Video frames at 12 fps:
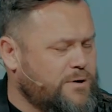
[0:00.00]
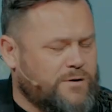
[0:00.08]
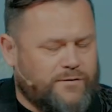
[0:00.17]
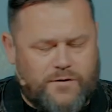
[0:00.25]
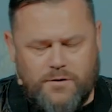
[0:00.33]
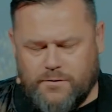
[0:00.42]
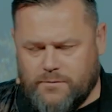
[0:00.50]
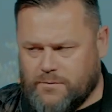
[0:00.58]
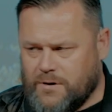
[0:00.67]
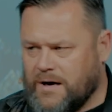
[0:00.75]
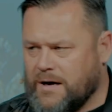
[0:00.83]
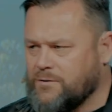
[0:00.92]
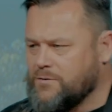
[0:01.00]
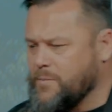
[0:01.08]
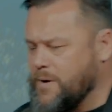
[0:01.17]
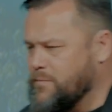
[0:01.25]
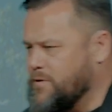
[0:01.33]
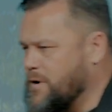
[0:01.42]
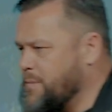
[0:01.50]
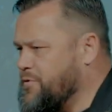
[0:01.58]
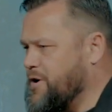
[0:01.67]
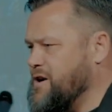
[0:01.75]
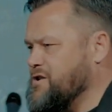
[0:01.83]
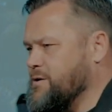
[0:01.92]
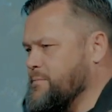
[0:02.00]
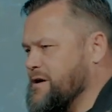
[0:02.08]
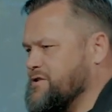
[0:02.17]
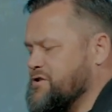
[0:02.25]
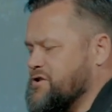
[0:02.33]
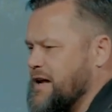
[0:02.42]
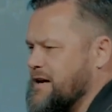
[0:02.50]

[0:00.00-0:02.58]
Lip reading: If you remember, I preached a message